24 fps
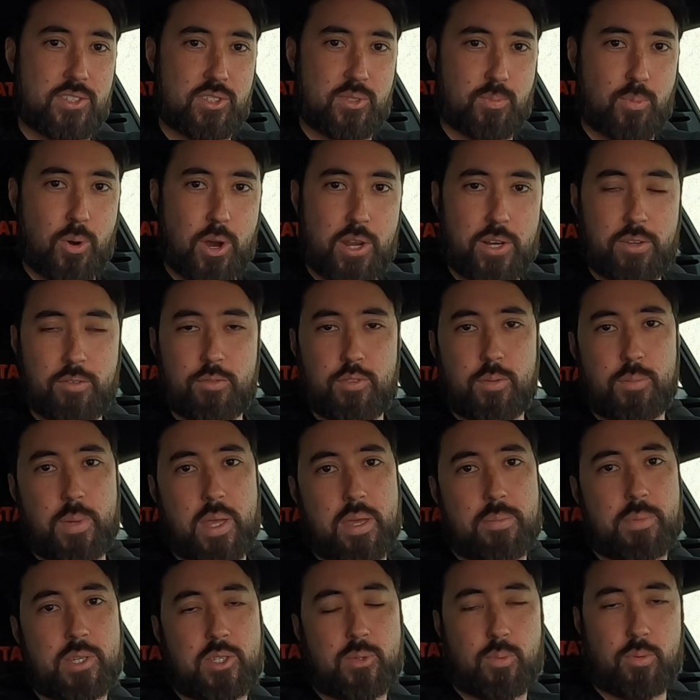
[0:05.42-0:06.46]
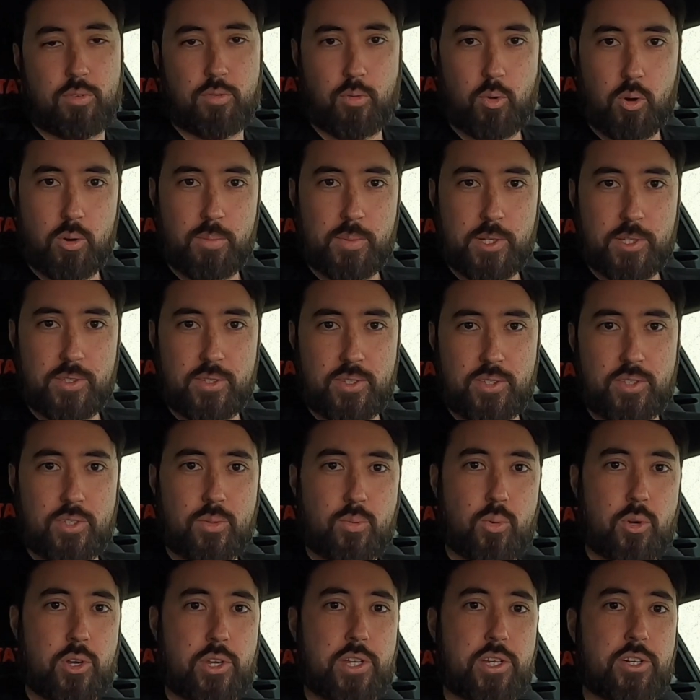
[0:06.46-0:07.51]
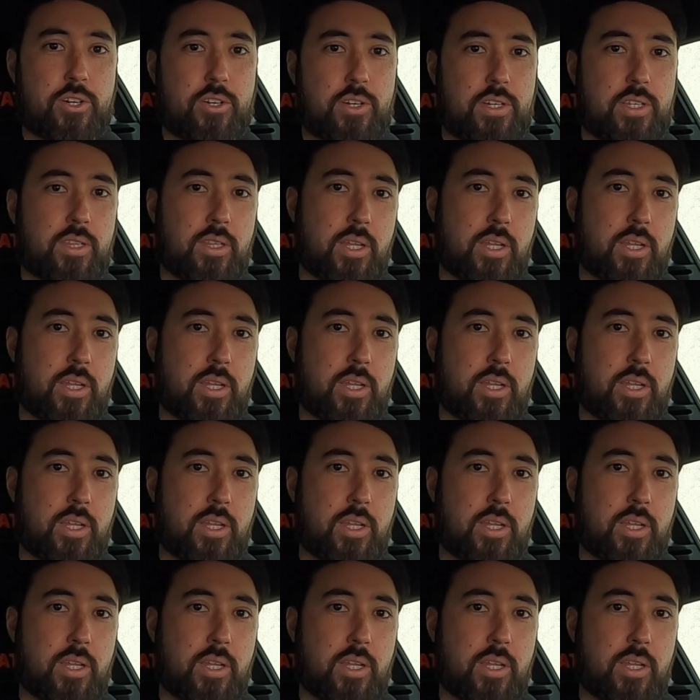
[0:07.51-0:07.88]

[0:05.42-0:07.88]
it's Brandon from AMS Performance. We're here in